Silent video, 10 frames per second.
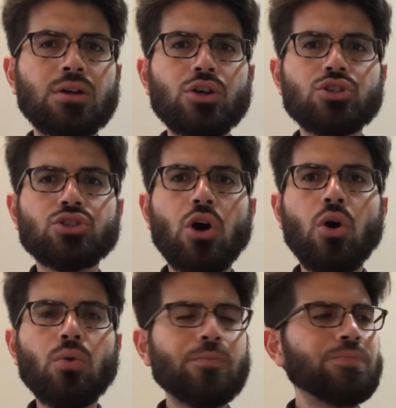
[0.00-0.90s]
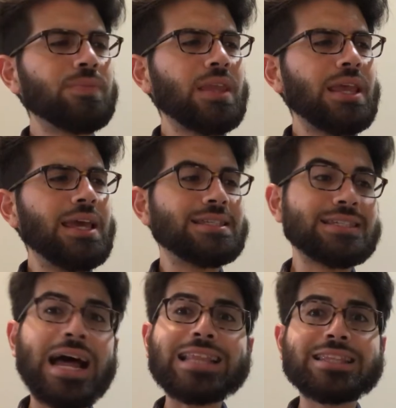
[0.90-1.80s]
so it's
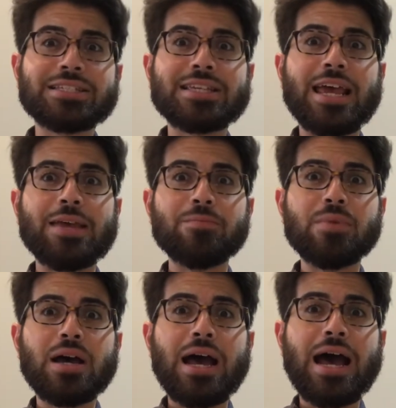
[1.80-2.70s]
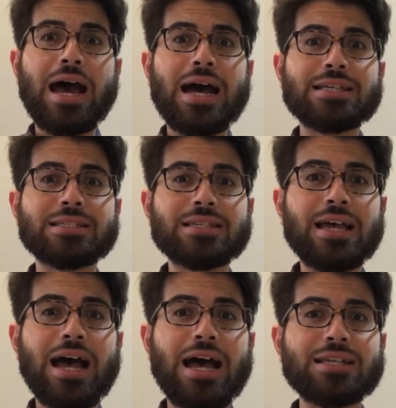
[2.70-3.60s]
not the same as
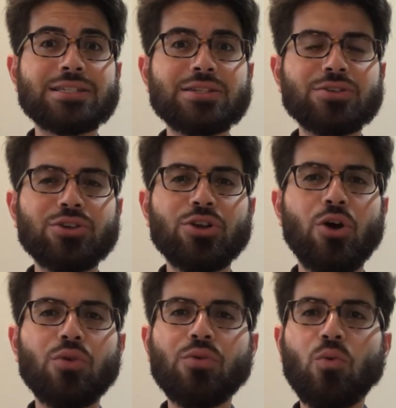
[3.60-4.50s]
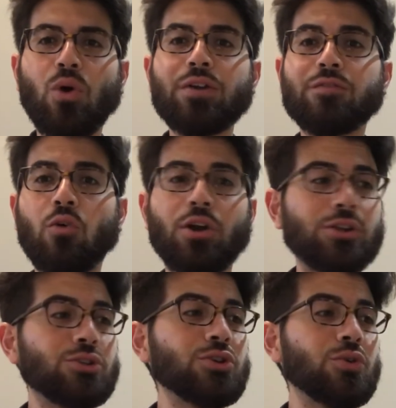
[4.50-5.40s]
1 4
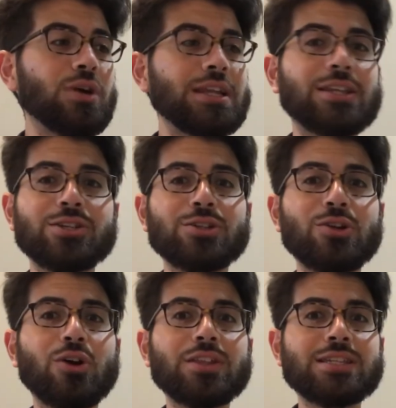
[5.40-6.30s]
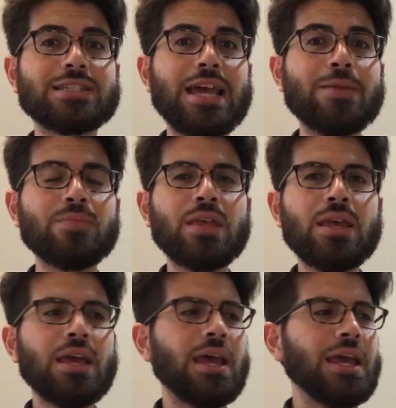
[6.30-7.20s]
and 2. It doesn't look the same.
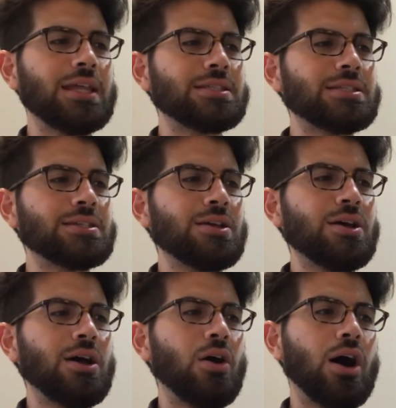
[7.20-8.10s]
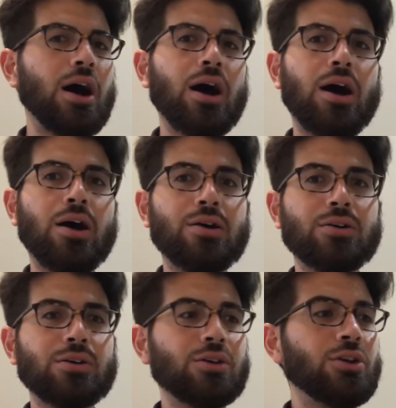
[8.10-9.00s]
It's
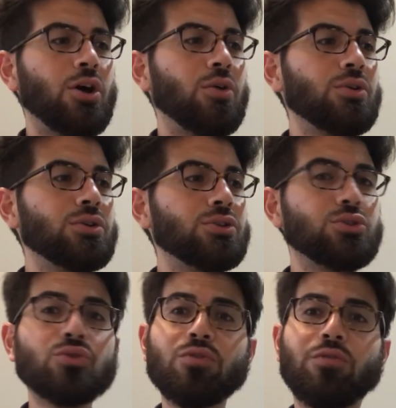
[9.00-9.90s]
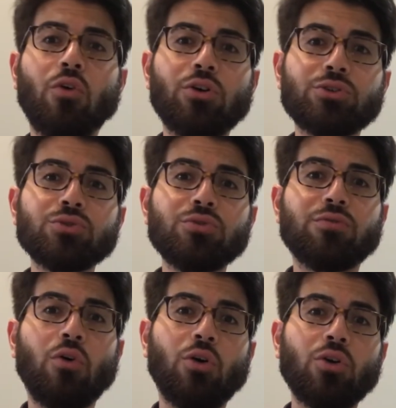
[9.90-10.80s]
2 4 2
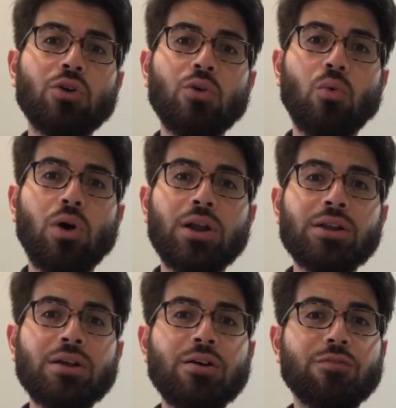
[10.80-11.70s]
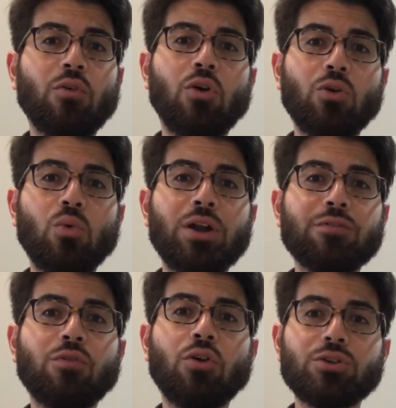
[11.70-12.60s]
4 1 4 1
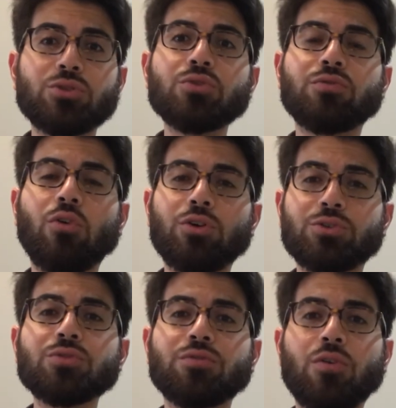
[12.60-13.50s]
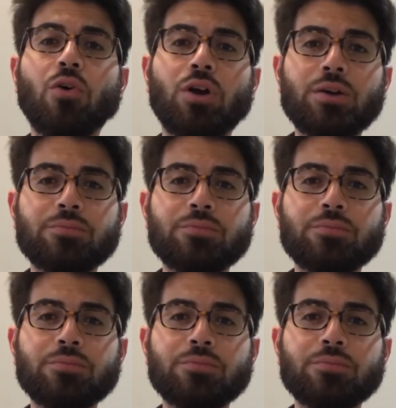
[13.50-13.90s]
4 2 4 2 4.